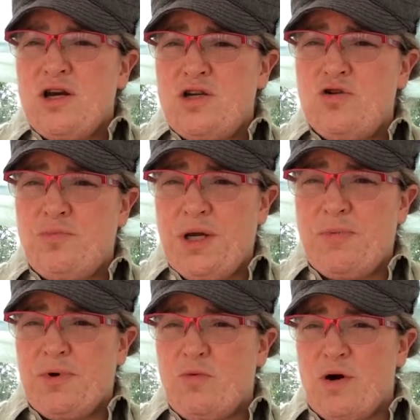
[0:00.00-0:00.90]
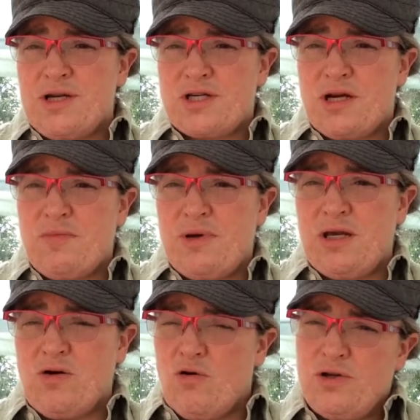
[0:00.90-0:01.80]
two people. One is going to be
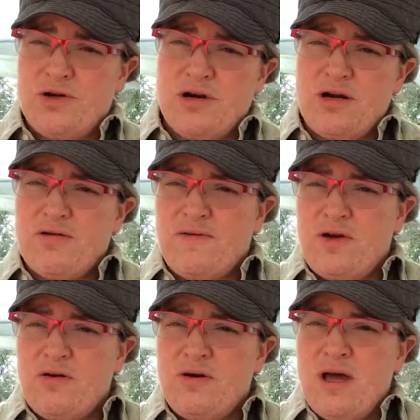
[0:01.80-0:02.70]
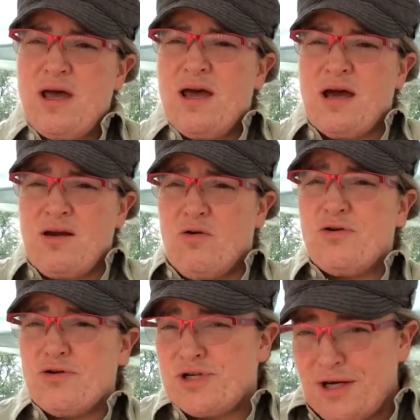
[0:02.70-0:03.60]
an older interview, an
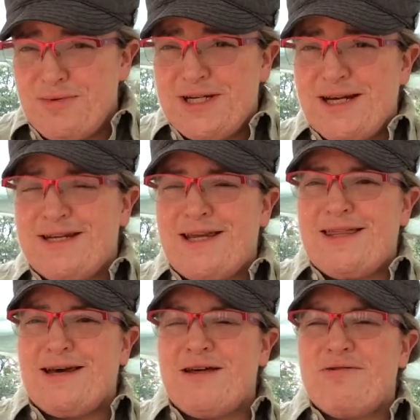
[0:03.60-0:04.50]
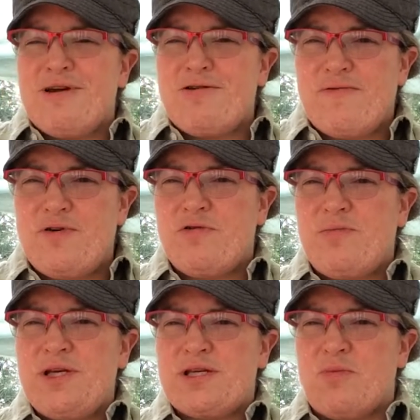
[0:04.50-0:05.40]
older subject, and the other interview will
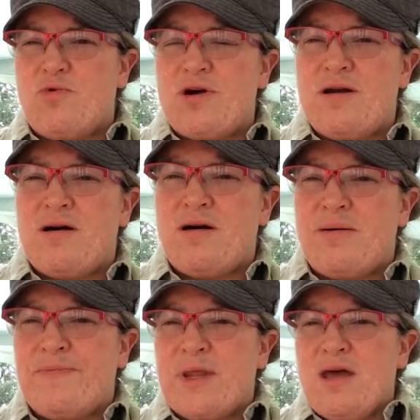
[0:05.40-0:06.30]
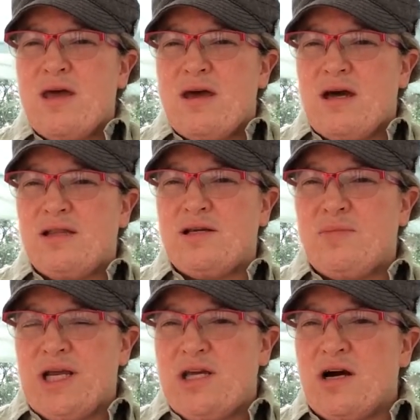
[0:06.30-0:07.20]
be someone a little
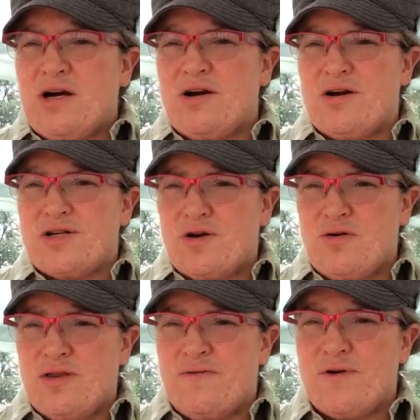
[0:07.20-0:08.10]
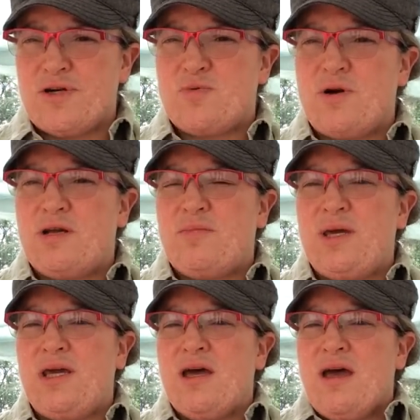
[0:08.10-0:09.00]
bit younger. So the first one will
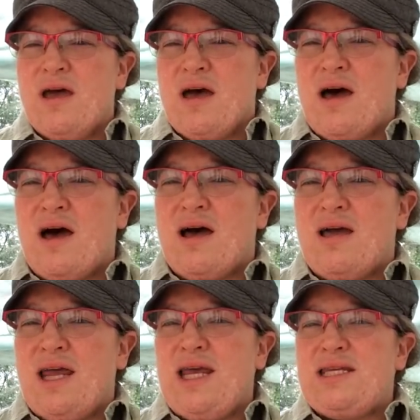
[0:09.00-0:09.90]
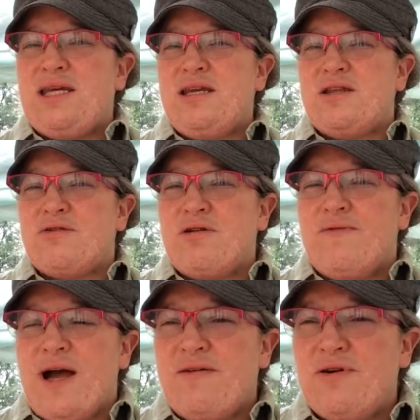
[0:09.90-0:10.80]
be 18 to
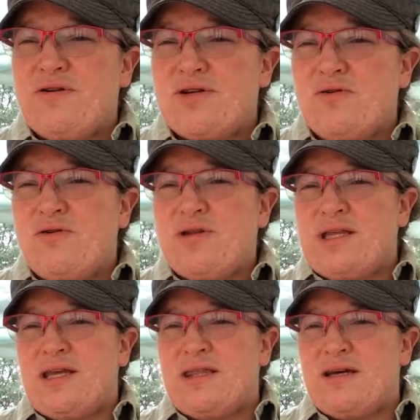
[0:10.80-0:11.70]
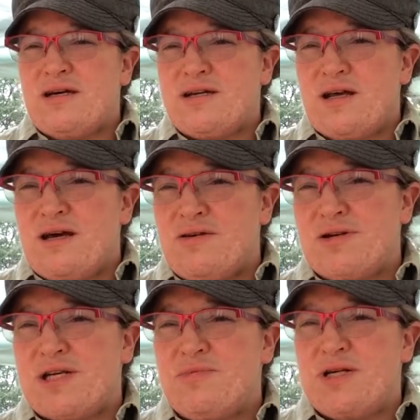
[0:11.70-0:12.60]
35 years old, and then the other
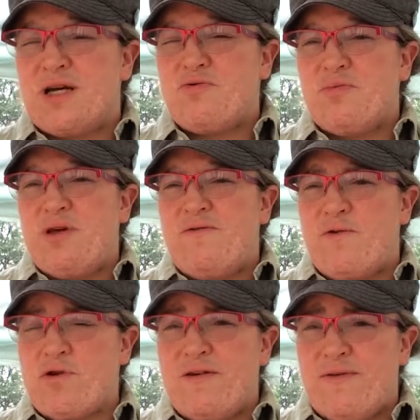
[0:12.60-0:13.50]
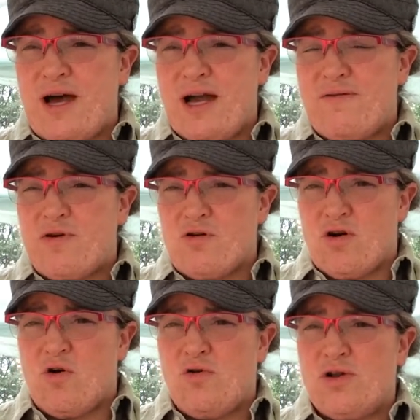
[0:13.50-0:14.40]
subject will be 45 or
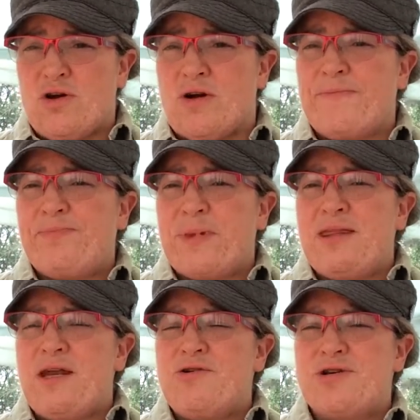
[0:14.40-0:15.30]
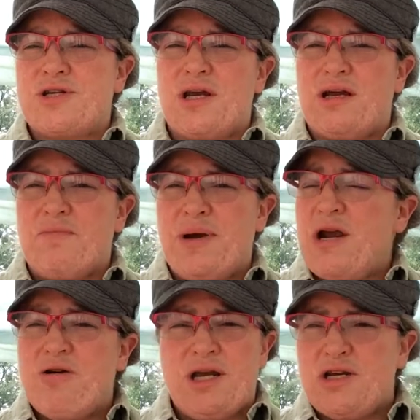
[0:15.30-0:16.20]
older. And then you're just going to
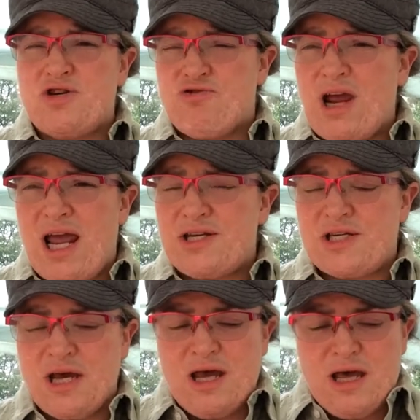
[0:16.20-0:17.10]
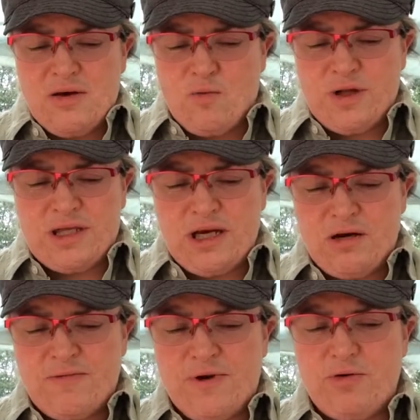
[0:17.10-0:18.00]
compare and contrast what the
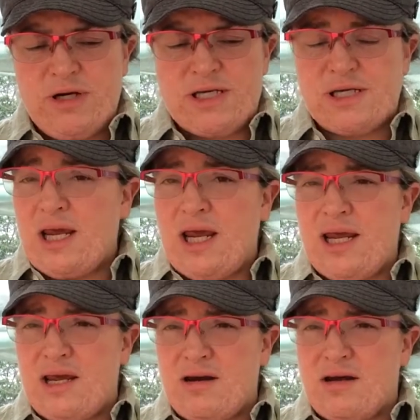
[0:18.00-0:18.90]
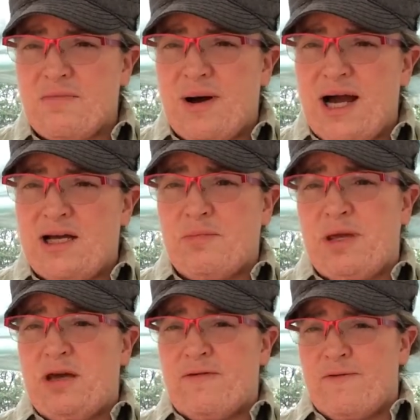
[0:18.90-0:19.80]
interviewees say and compile
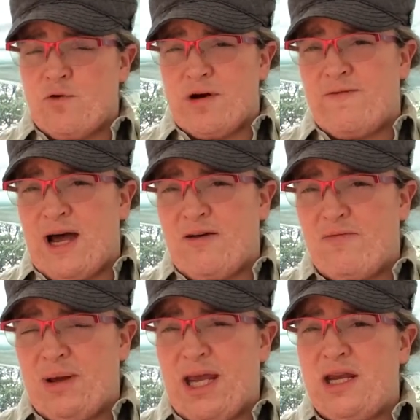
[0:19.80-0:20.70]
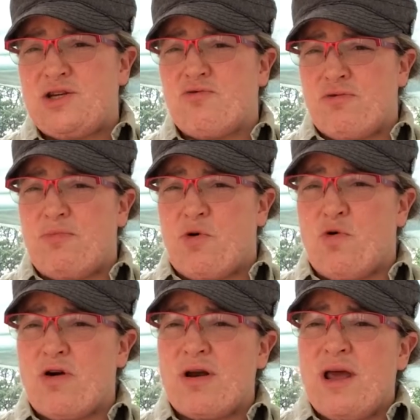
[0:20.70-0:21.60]
me a 4 to 5 page
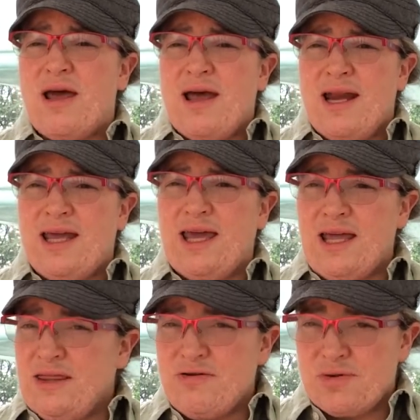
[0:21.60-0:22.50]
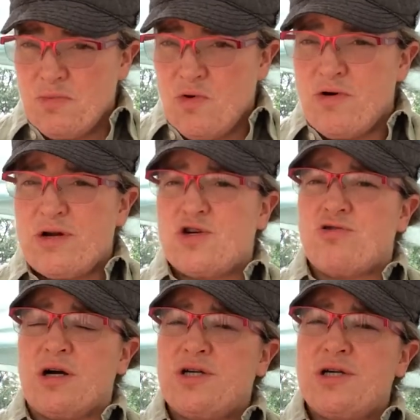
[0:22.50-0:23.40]
report. And again, there's more
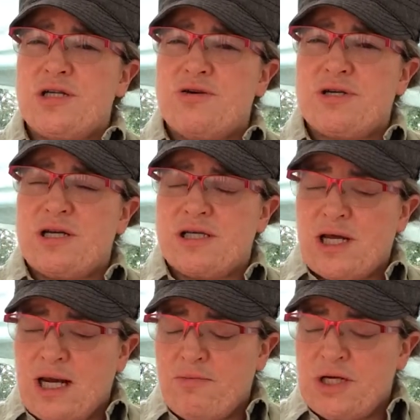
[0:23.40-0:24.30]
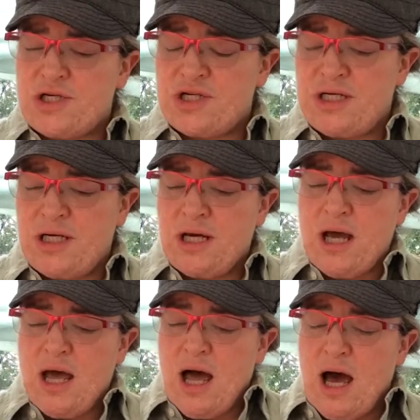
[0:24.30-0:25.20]
instructions. There's an assignment sheet
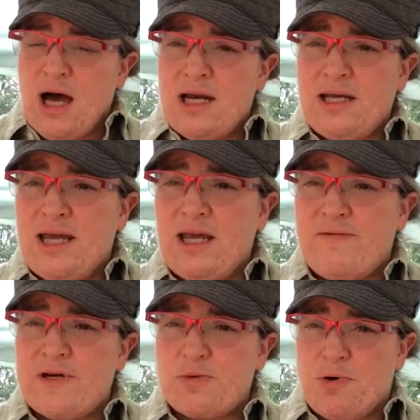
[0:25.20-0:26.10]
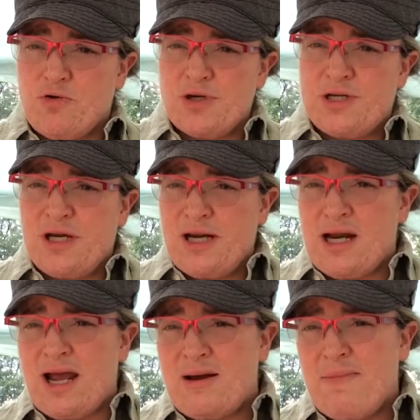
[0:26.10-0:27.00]
on Canvas posted,
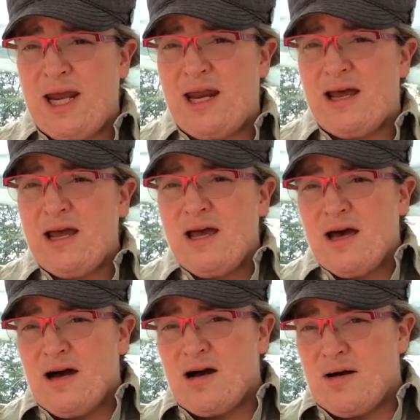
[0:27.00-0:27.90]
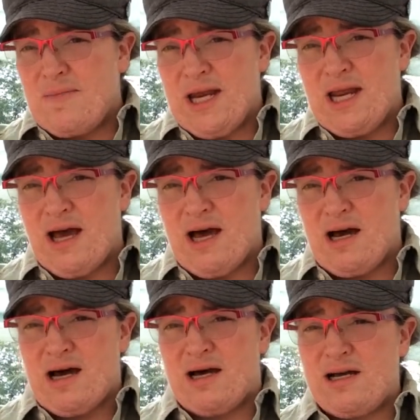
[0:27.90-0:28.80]
and I had made an
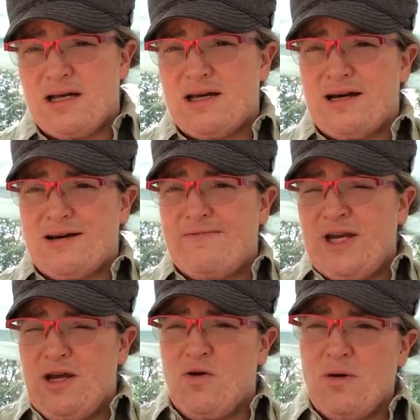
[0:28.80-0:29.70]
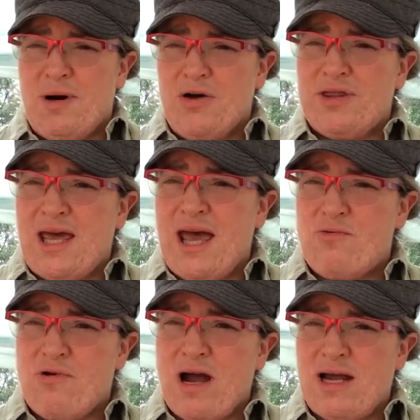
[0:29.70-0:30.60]
video about
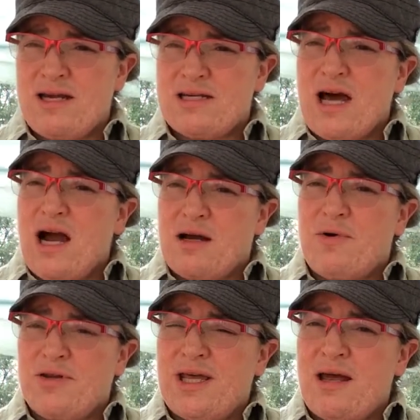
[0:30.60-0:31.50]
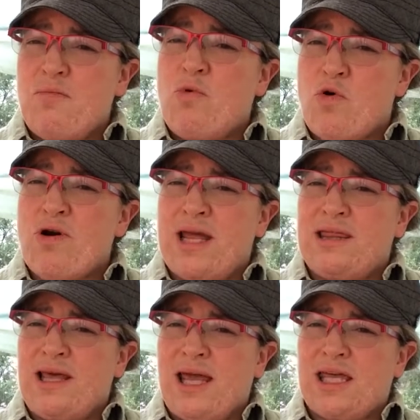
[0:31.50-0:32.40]
that where I talk about that more at
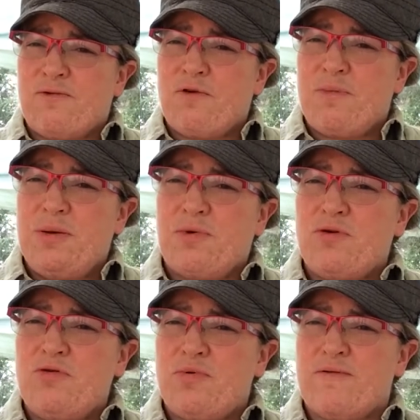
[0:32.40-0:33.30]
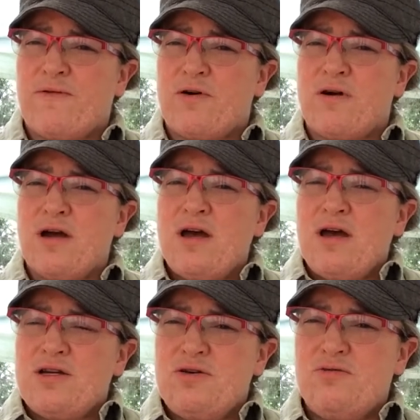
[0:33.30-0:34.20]
length for people who prefer
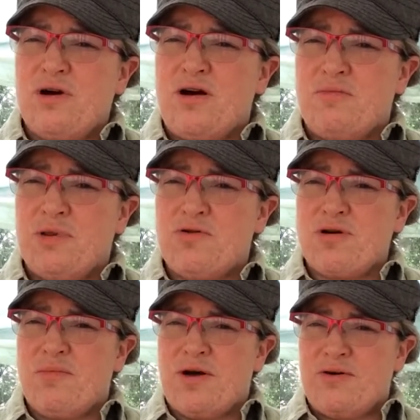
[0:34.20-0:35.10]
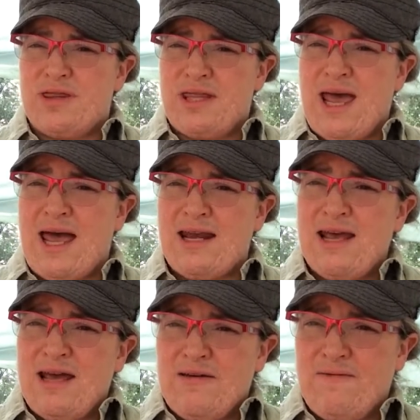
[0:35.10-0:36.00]
to learn about that
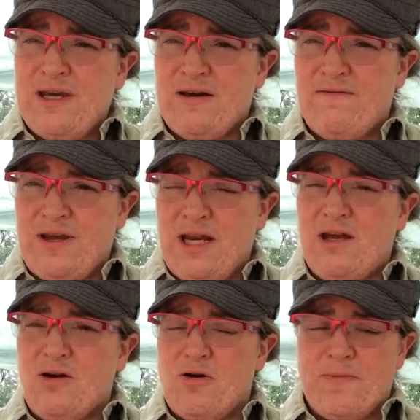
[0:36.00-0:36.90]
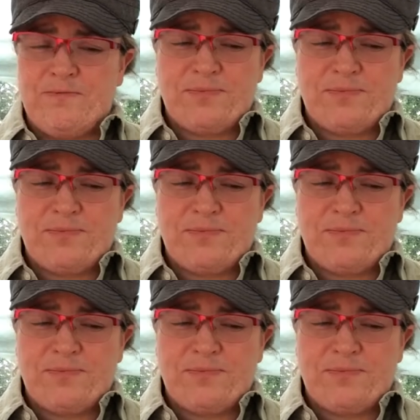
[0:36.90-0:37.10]
via video.